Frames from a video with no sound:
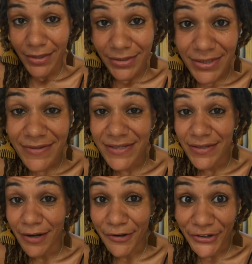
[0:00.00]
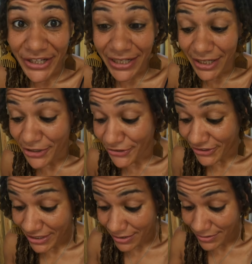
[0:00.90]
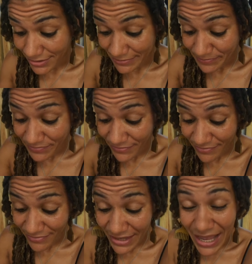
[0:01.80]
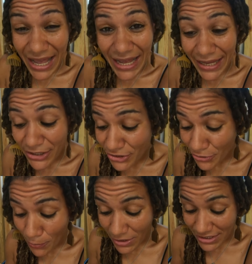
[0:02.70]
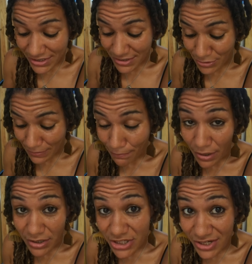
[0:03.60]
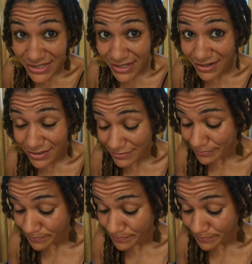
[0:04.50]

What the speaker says: It's really, really good. I don't know what it is with the pak choi salad.